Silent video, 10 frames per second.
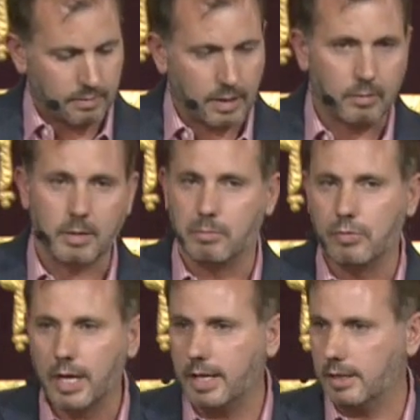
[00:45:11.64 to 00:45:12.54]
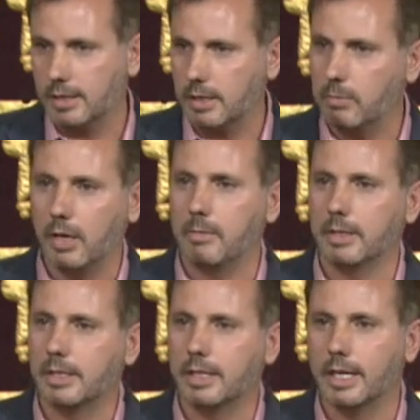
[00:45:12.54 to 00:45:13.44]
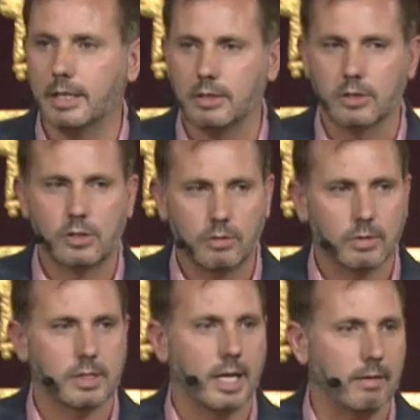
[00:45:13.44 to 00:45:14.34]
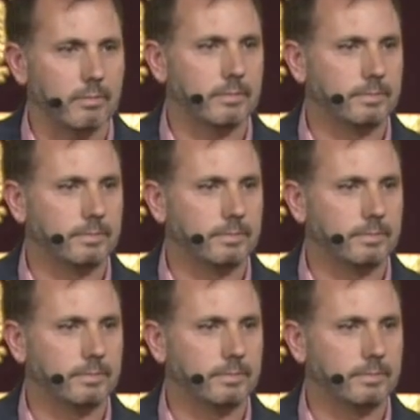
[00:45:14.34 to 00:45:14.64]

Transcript: I want to break disappointment today in Yeshua's name.